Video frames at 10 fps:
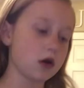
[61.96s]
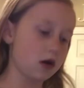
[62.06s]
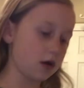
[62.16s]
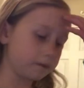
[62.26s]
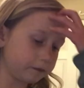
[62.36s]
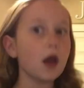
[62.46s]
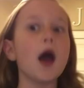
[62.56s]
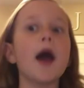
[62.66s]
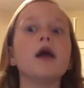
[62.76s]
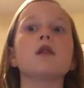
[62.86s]
Um,
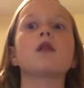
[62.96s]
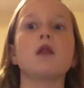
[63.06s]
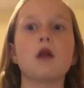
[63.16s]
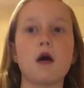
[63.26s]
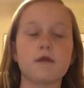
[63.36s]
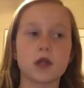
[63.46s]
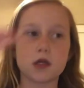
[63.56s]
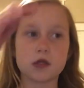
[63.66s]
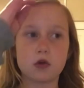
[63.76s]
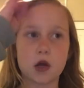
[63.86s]
I love
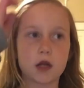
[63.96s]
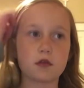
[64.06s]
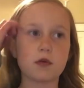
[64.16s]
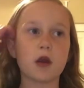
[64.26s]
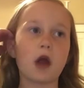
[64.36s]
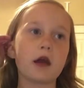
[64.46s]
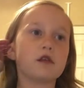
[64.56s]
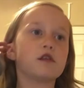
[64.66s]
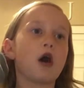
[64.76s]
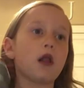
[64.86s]
this Oregon sweater. I
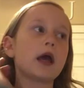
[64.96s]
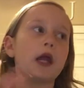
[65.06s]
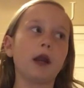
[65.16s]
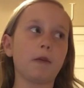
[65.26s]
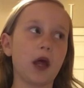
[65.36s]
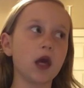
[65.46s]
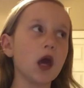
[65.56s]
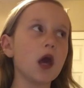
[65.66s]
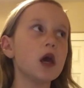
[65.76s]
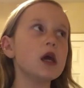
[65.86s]
saw it and I'm like,
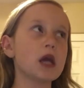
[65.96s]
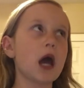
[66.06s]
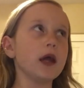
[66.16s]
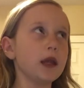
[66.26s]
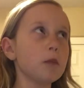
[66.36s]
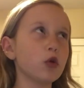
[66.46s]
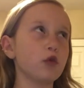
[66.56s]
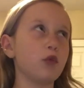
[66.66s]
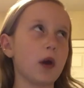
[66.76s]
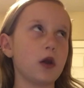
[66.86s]
yeah, I need more
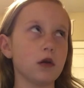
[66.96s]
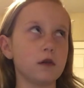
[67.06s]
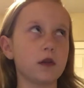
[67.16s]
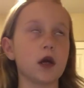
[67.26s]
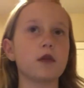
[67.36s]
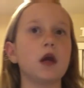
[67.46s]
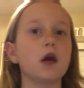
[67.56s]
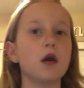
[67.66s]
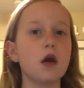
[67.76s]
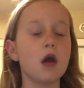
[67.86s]
sweaters because, like,
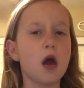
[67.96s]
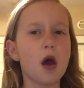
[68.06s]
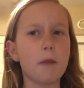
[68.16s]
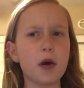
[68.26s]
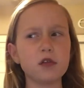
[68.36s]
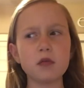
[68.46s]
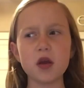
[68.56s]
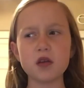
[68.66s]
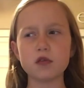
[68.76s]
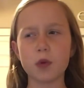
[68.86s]
a bunch of
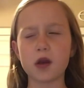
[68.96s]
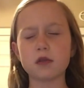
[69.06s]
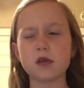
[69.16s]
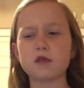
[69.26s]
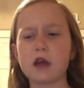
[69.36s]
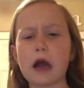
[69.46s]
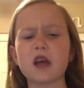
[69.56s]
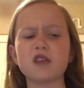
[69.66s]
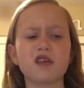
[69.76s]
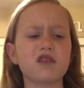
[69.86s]
my sweaters and
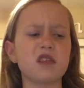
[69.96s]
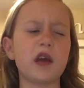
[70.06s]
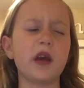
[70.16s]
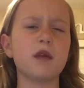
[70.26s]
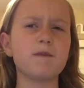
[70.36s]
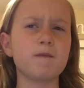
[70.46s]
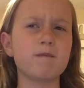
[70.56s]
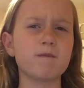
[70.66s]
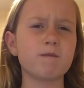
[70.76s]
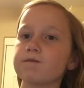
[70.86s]
jackets are just, like,
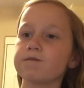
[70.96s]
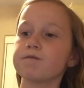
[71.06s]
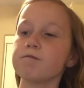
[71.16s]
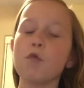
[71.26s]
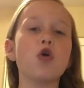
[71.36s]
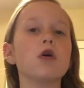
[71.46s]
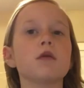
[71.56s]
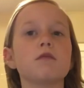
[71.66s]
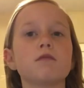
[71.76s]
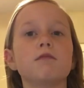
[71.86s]

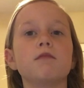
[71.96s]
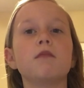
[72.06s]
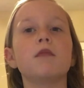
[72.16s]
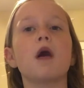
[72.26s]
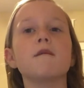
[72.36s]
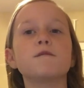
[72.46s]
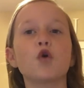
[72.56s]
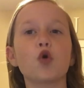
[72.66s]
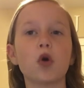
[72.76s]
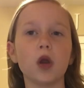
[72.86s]
more
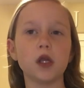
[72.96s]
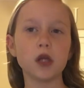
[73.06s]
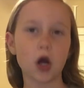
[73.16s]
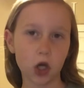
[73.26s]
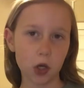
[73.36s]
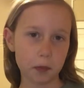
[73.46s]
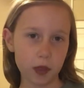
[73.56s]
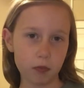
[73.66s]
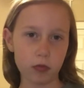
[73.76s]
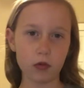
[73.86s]
for younger
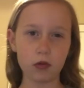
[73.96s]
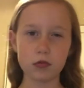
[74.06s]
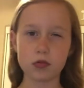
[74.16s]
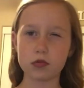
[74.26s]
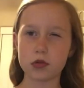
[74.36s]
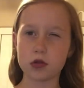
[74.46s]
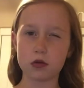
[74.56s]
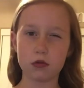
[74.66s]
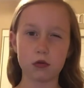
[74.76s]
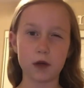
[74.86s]
people.
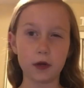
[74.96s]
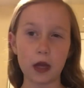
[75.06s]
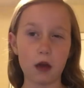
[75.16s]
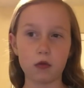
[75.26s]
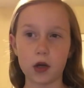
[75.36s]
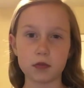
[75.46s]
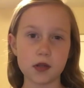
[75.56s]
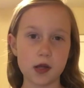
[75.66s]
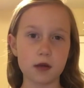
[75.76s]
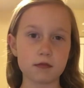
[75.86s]
So if you get what I'm
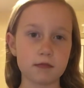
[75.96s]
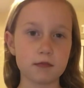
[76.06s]
saying.